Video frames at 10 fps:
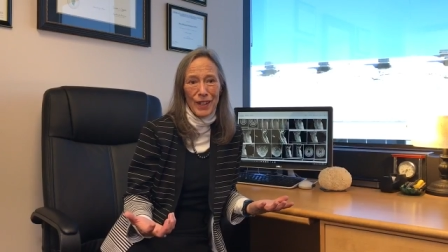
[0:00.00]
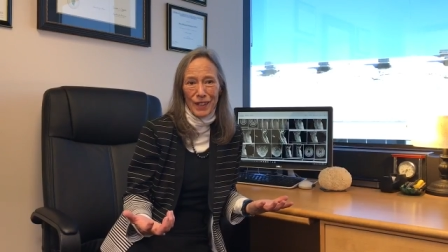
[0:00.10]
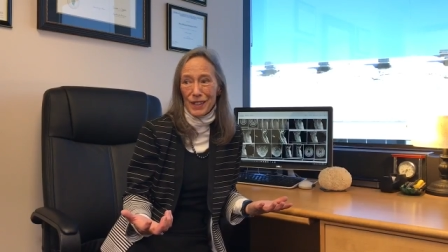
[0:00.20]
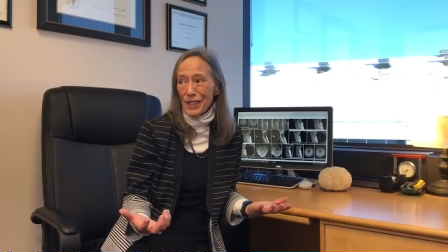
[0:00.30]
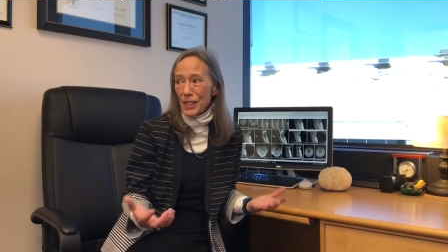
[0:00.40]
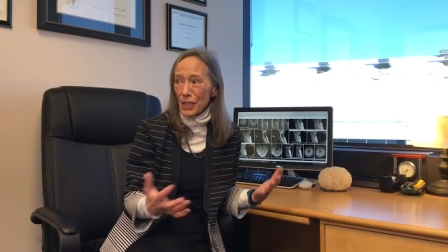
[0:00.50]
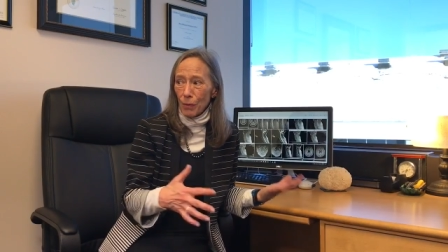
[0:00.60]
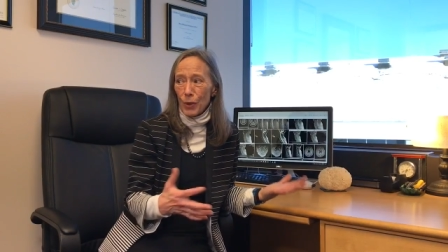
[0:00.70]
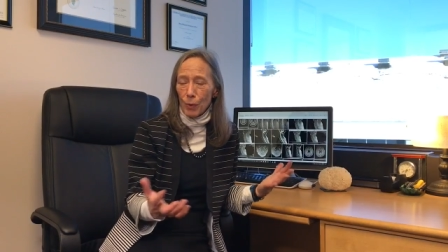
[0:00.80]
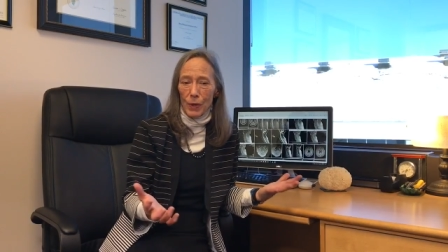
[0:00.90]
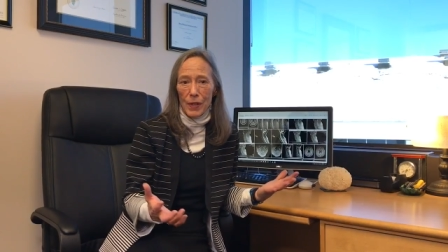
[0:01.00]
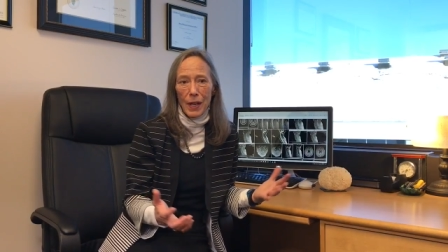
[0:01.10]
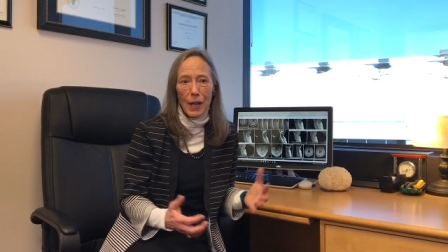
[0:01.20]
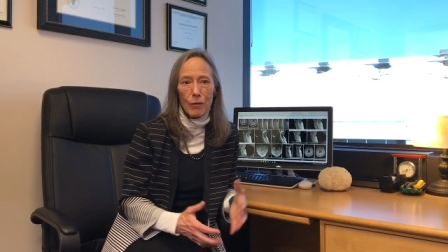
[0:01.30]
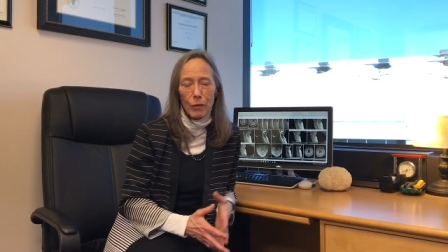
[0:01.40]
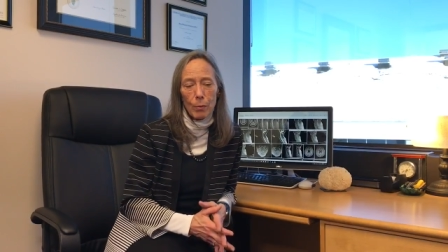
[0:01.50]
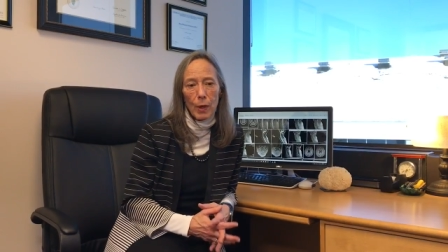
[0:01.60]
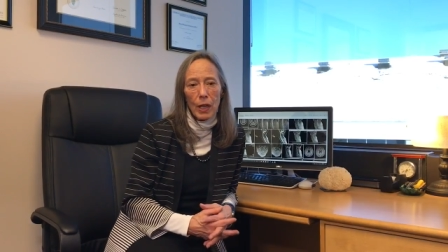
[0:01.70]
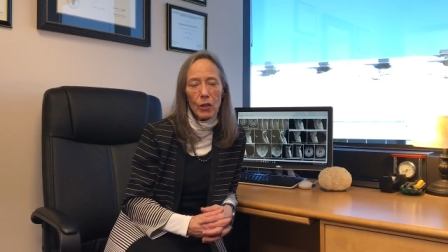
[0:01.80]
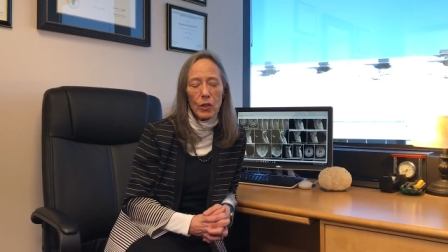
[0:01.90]
consistent with what they had from
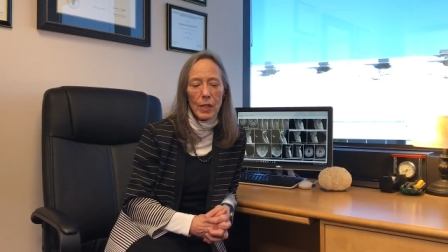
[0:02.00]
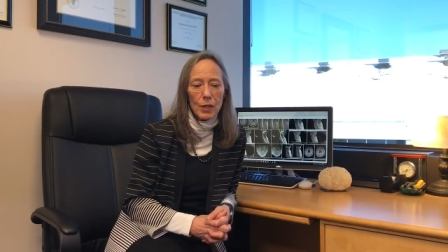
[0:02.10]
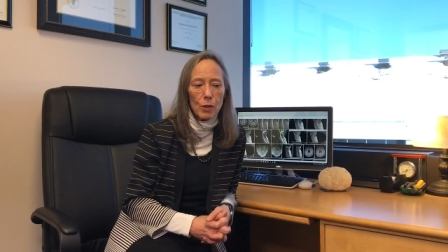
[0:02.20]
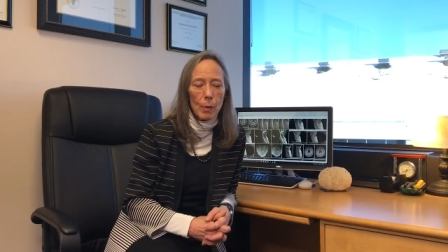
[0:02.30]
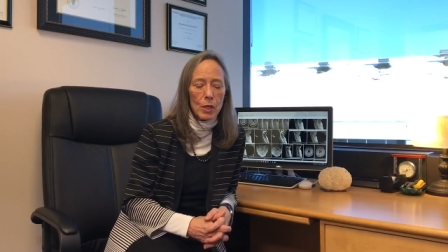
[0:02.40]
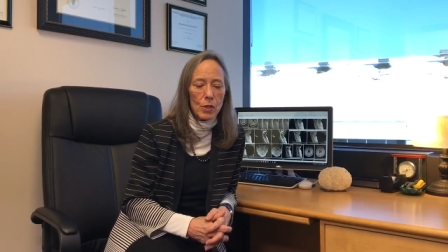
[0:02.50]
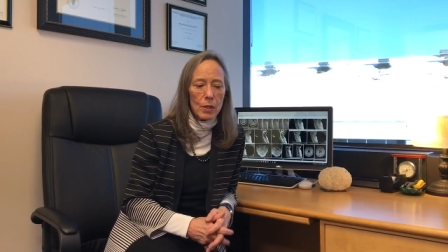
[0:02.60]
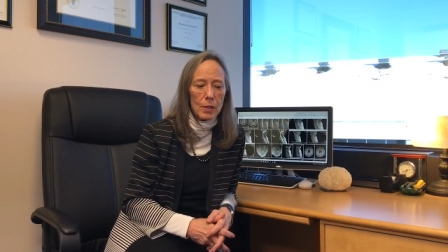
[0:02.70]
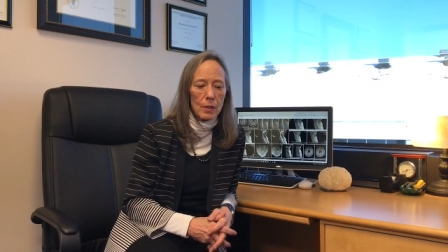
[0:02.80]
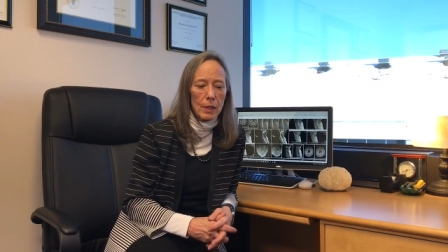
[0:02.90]
prior exacerbations.